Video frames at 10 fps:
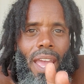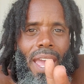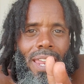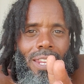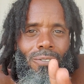
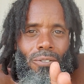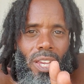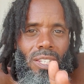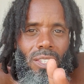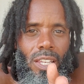And
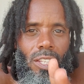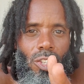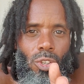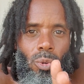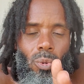invest in
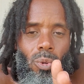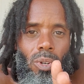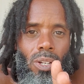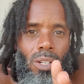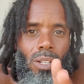you.
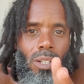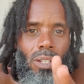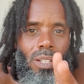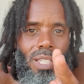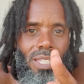
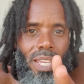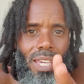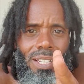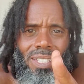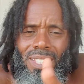
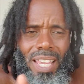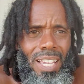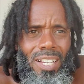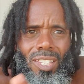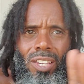Take
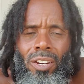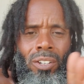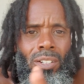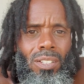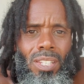a
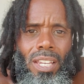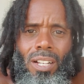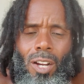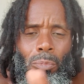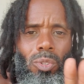year. Take a
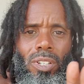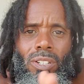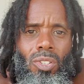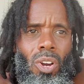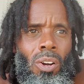couple
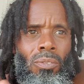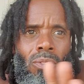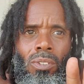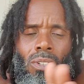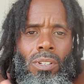years off
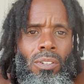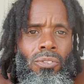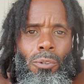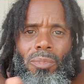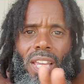
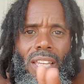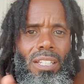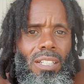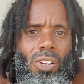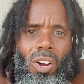from
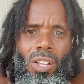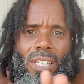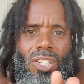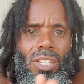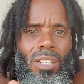dating and all
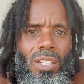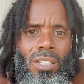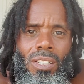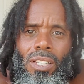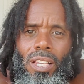that shit.
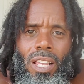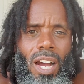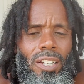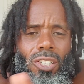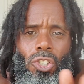
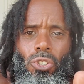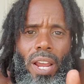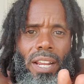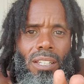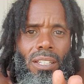
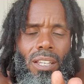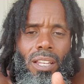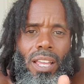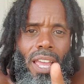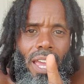Undistracted.
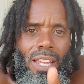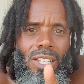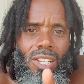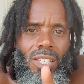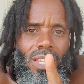And
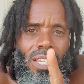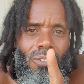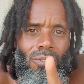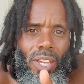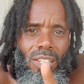just
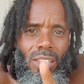invest